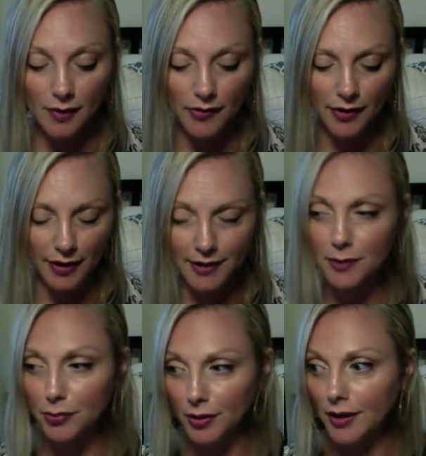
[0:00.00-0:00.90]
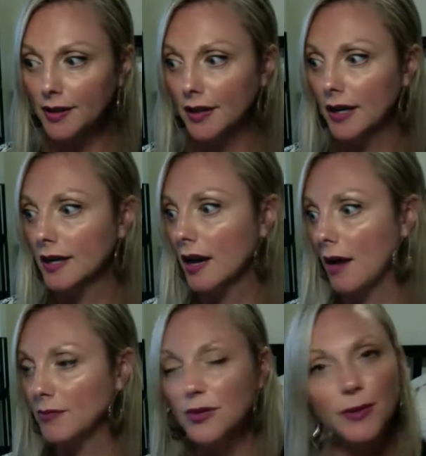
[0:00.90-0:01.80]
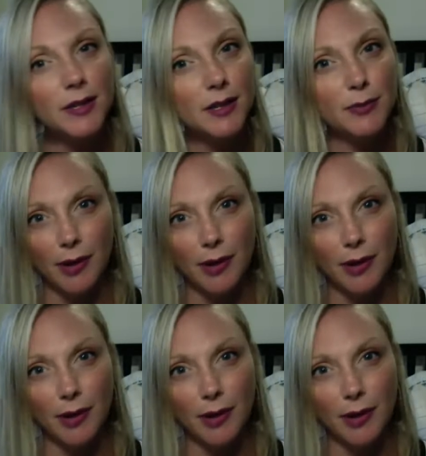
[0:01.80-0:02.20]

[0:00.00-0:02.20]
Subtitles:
There is a book that comes with this,